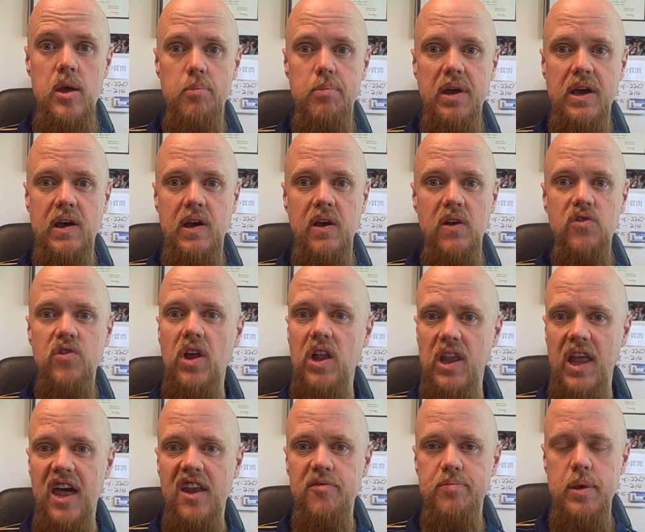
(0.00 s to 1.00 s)
because a
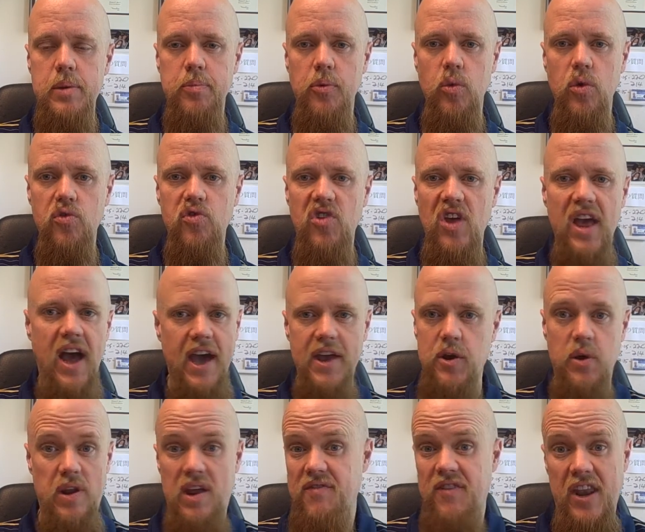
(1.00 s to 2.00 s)
lot of people will say, I
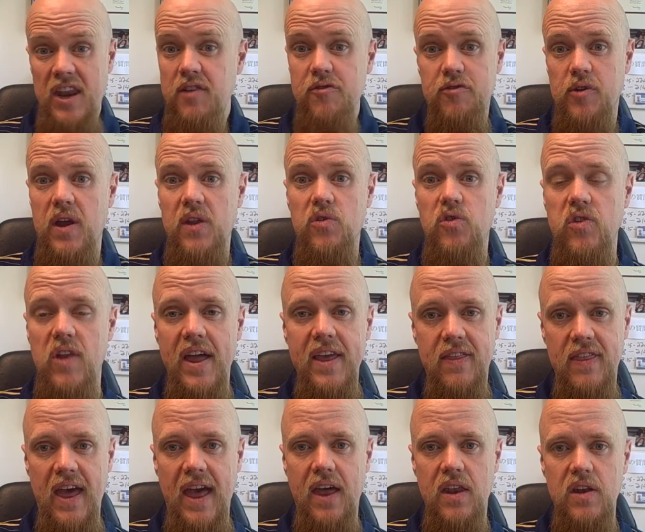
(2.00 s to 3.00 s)
don't have any friends
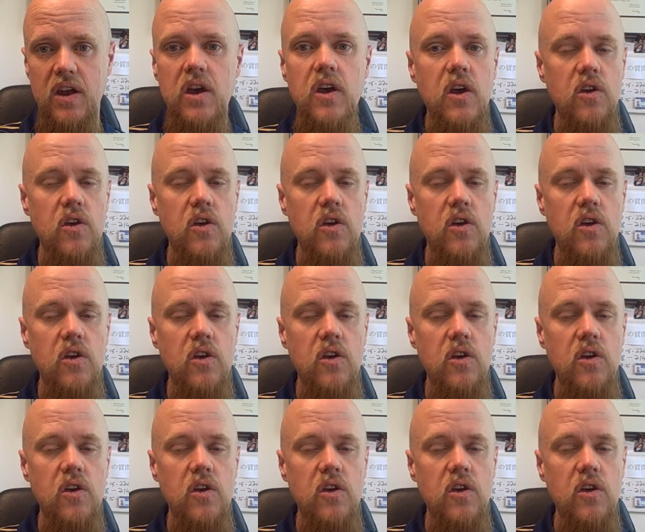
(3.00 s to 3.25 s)
like that.